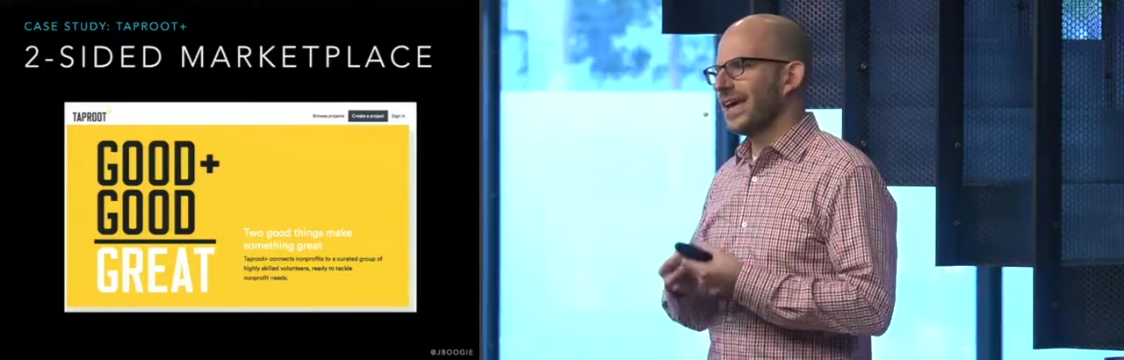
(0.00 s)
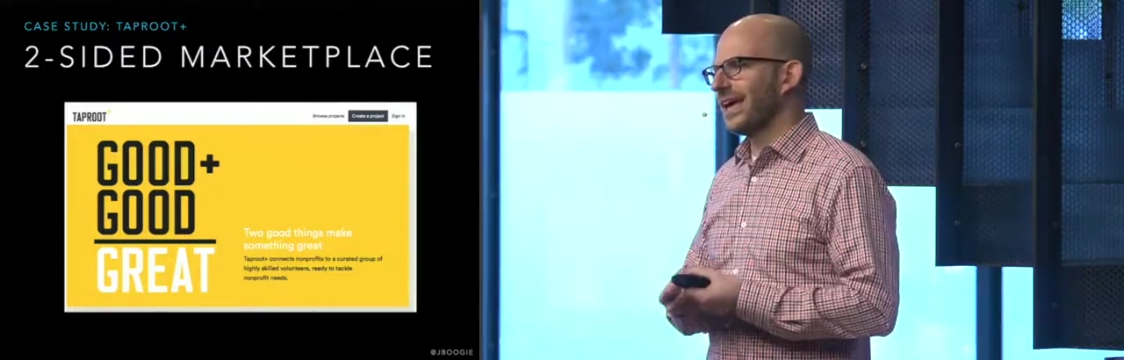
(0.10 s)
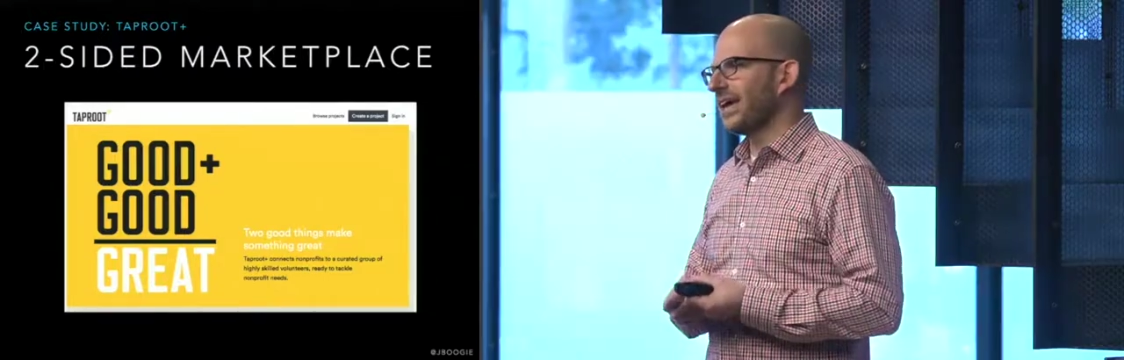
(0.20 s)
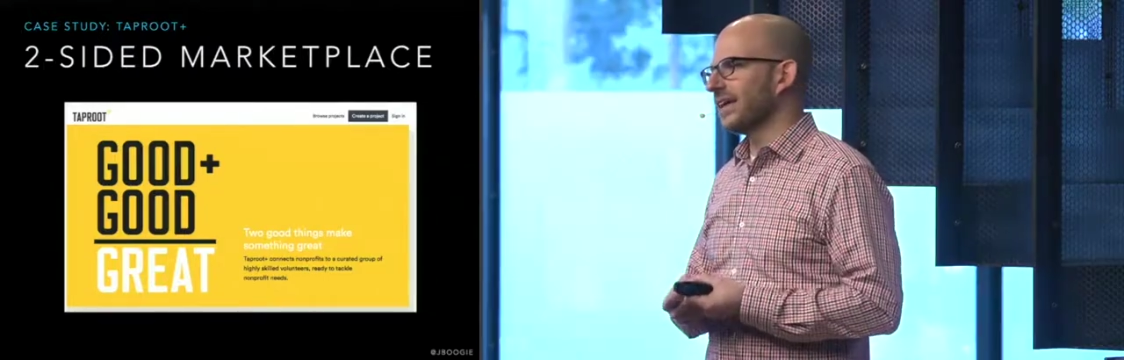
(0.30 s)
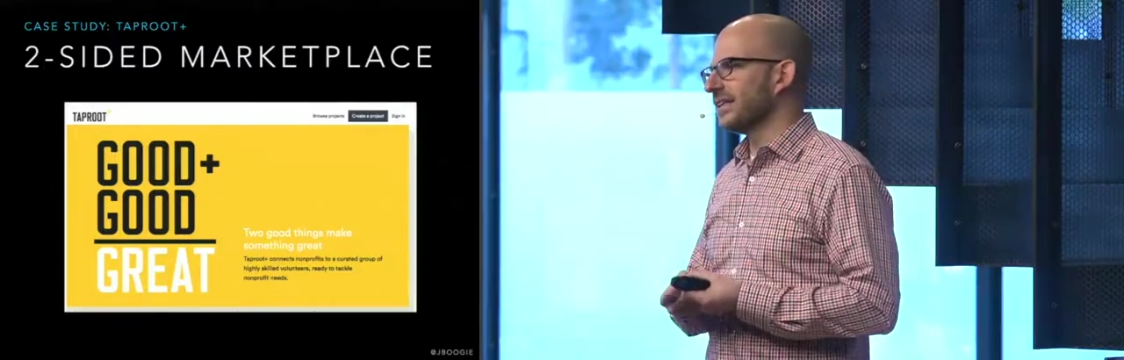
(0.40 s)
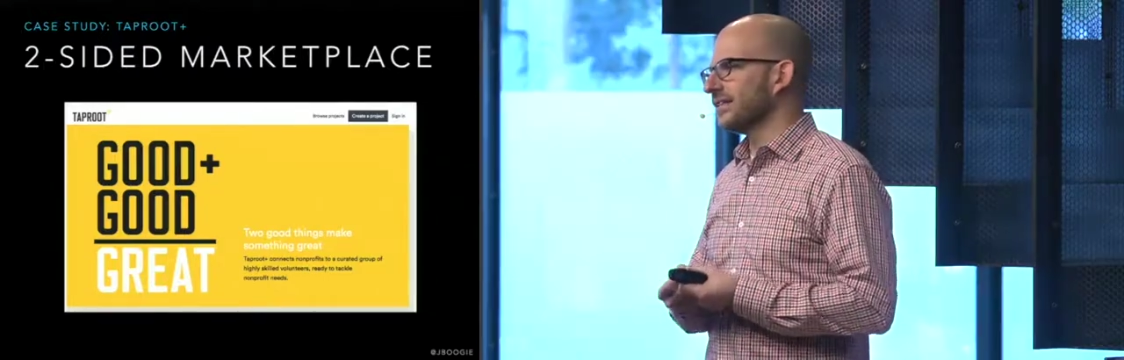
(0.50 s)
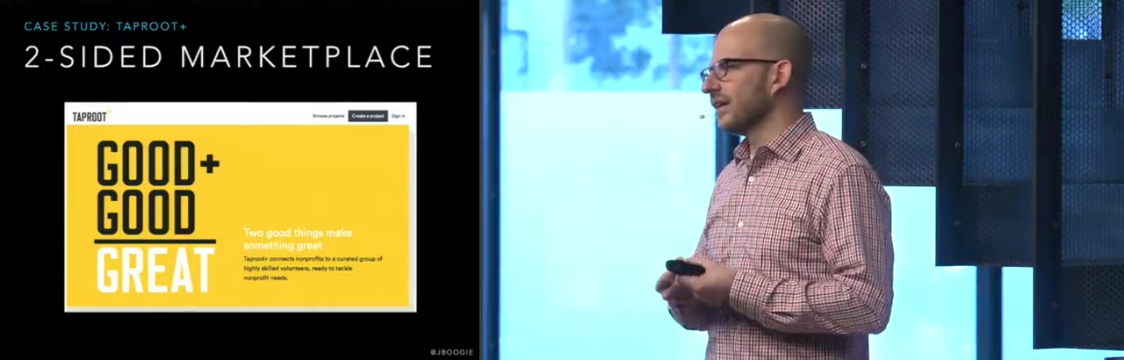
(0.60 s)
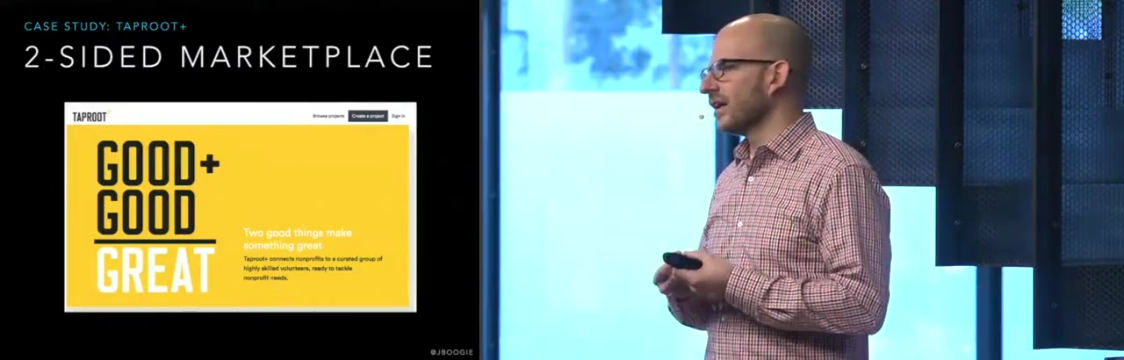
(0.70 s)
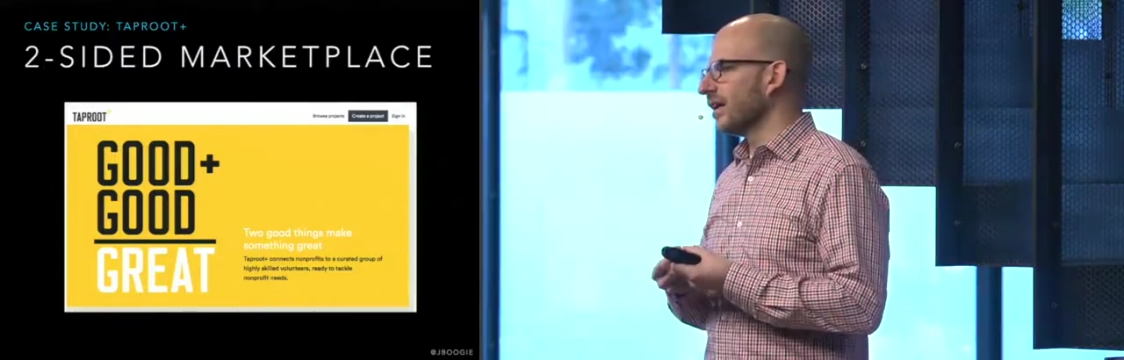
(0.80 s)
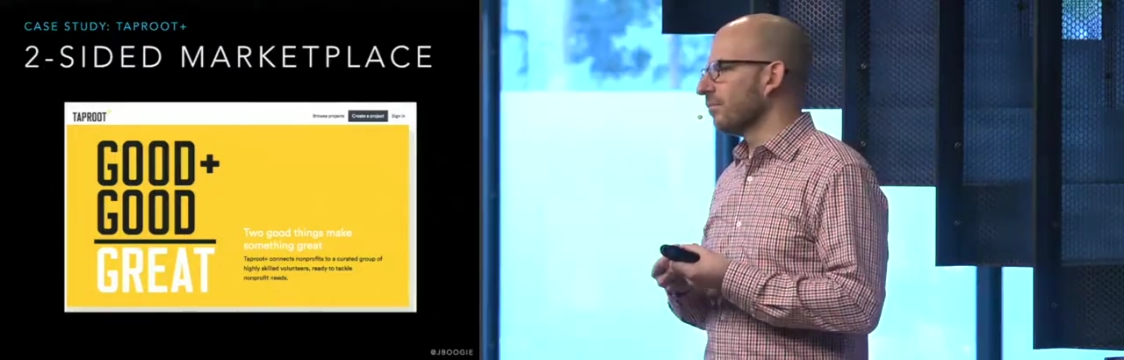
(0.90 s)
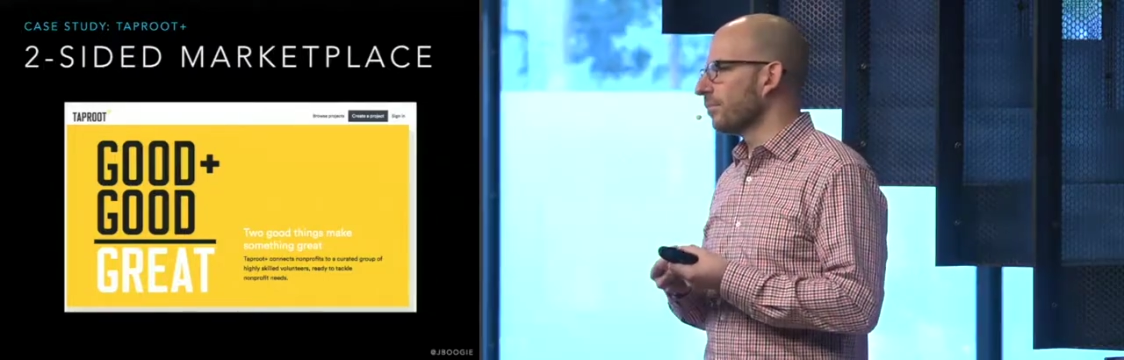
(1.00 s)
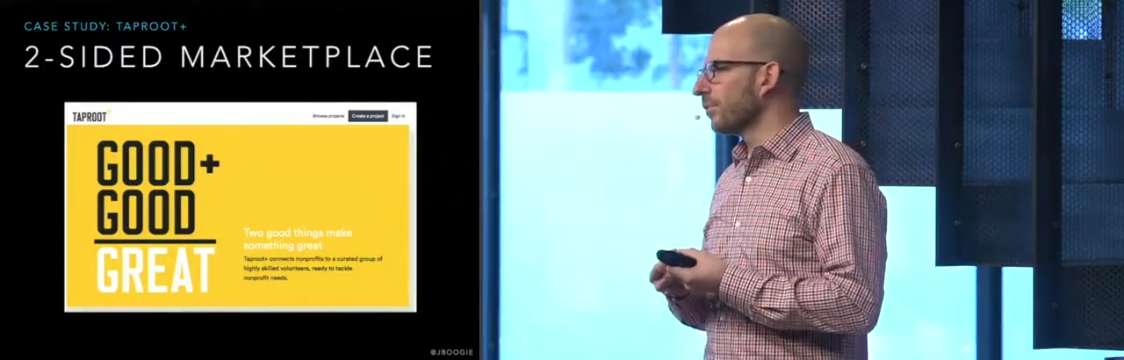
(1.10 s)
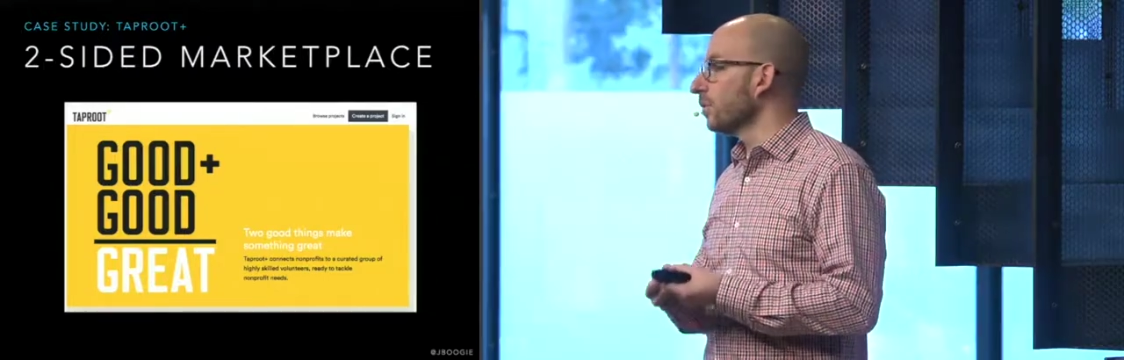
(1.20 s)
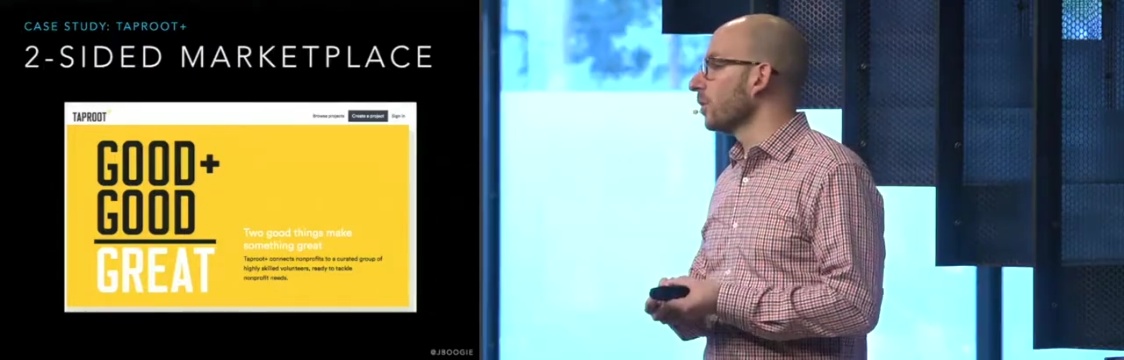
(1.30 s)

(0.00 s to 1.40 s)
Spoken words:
and pro